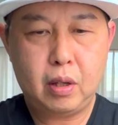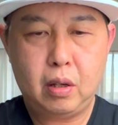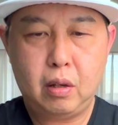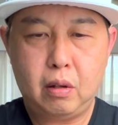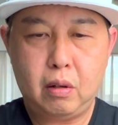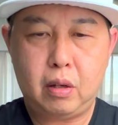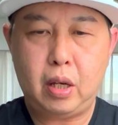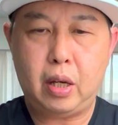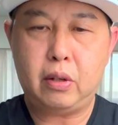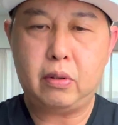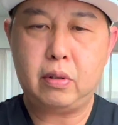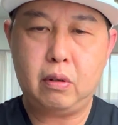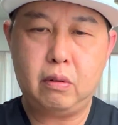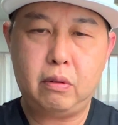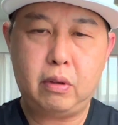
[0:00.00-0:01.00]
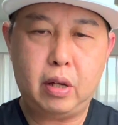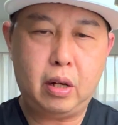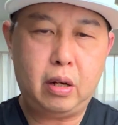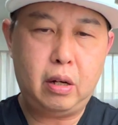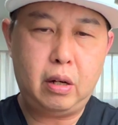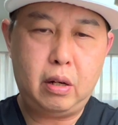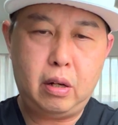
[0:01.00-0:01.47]
Okay, so
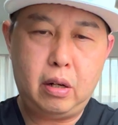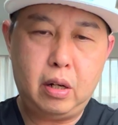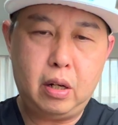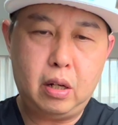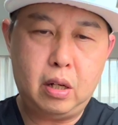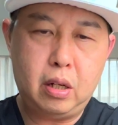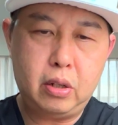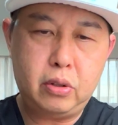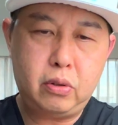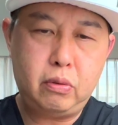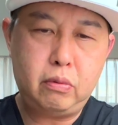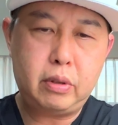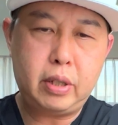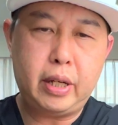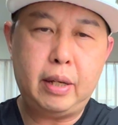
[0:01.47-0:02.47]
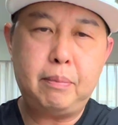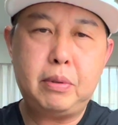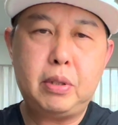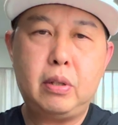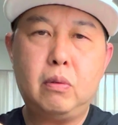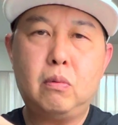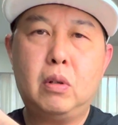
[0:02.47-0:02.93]
there are two
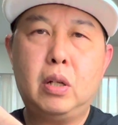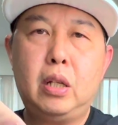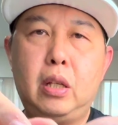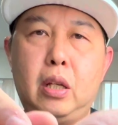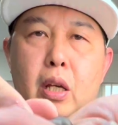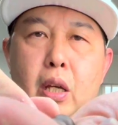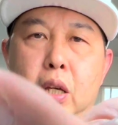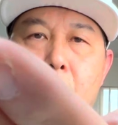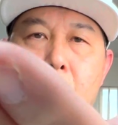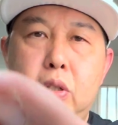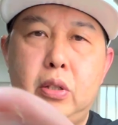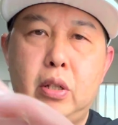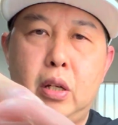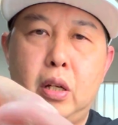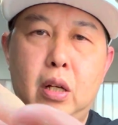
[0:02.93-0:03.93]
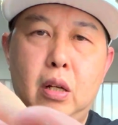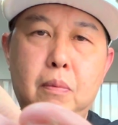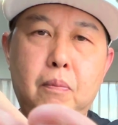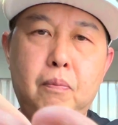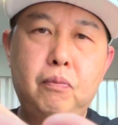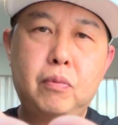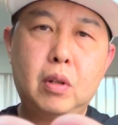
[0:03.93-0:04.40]
types. One is a
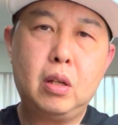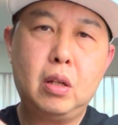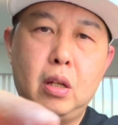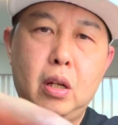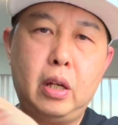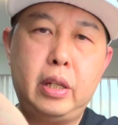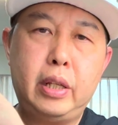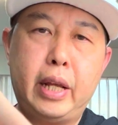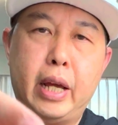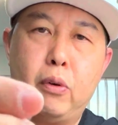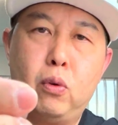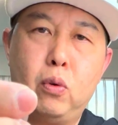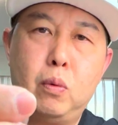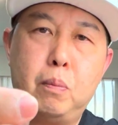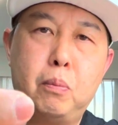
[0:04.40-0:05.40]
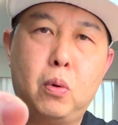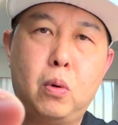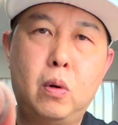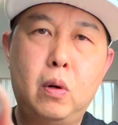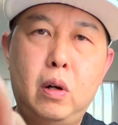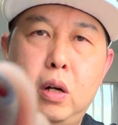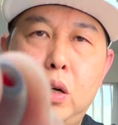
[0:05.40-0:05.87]
narrow
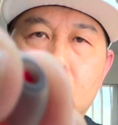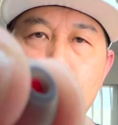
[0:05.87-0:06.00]
bore.